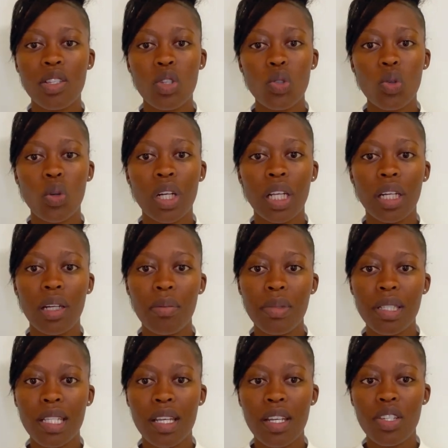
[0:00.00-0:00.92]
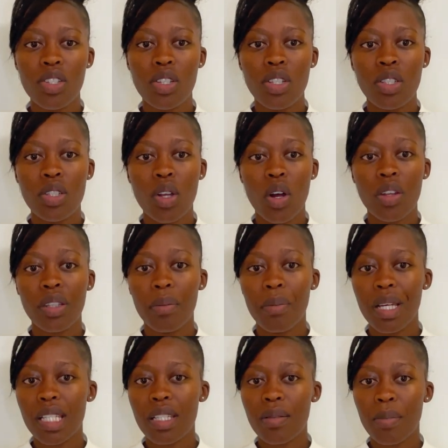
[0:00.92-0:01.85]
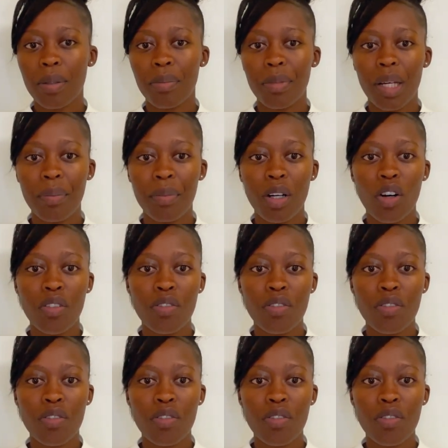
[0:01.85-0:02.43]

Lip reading: installing limitations on the maximum number